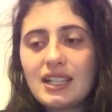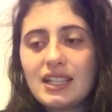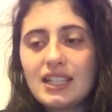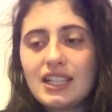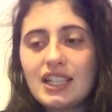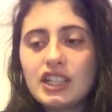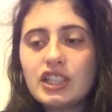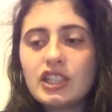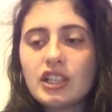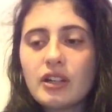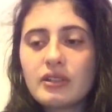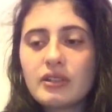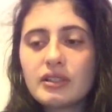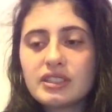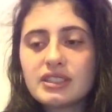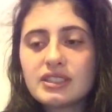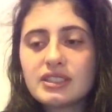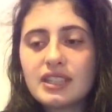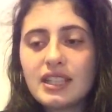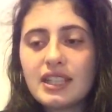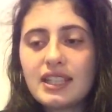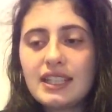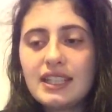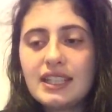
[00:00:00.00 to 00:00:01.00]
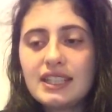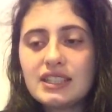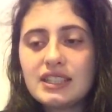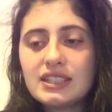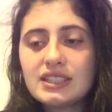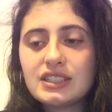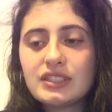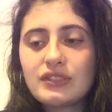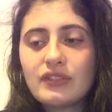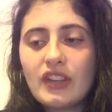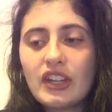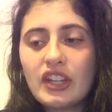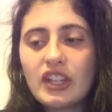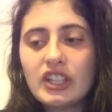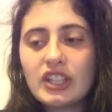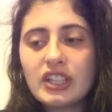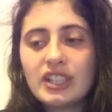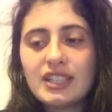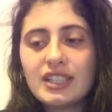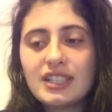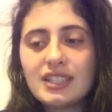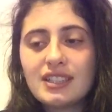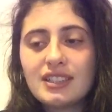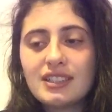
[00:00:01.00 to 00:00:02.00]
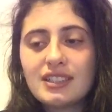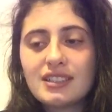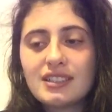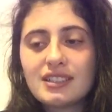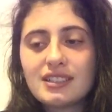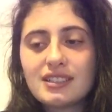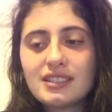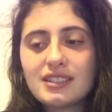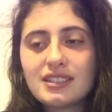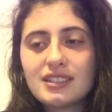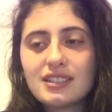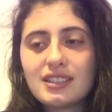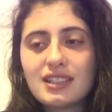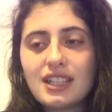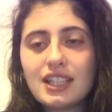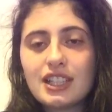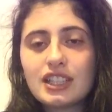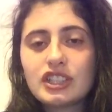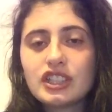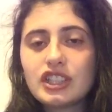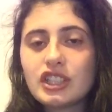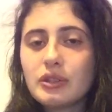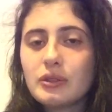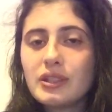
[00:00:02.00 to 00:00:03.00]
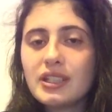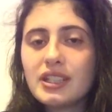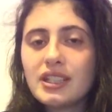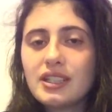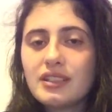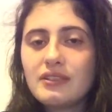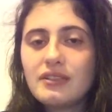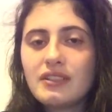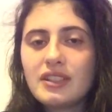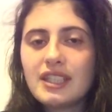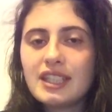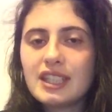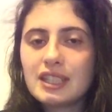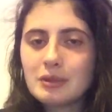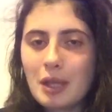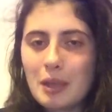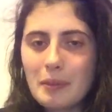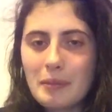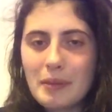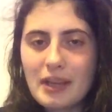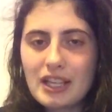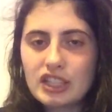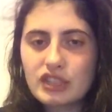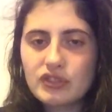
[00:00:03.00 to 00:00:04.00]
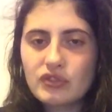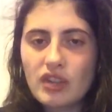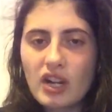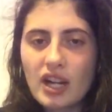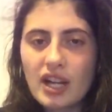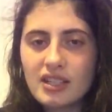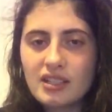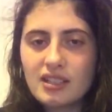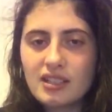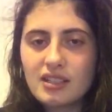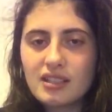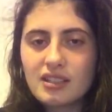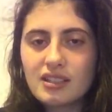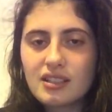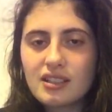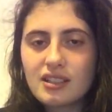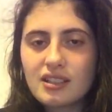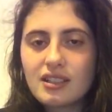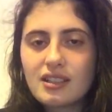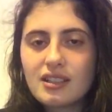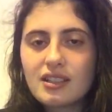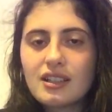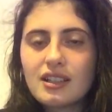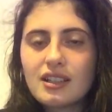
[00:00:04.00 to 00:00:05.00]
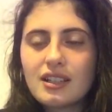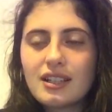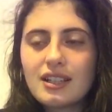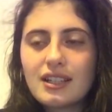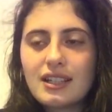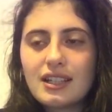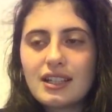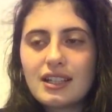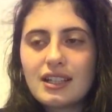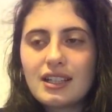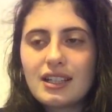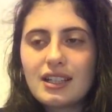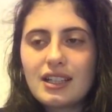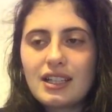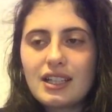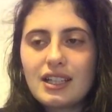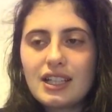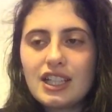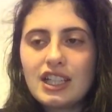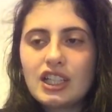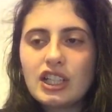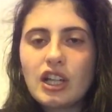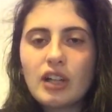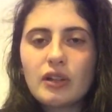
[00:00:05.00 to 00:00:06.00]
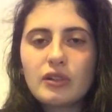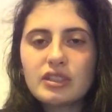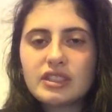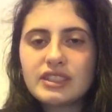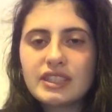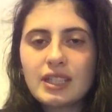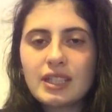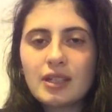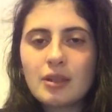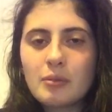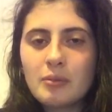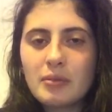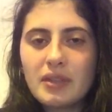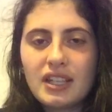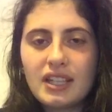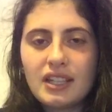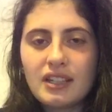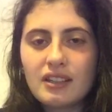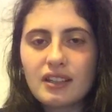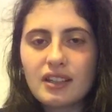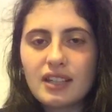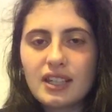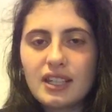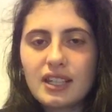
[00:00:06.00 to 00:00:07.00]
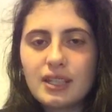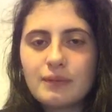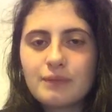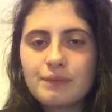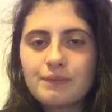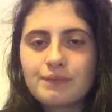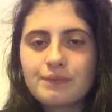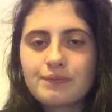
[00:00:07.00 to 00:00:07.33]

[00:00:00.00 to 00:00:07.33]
He noticed. He's very intuitive. He's my best friend. He noticed it immediately.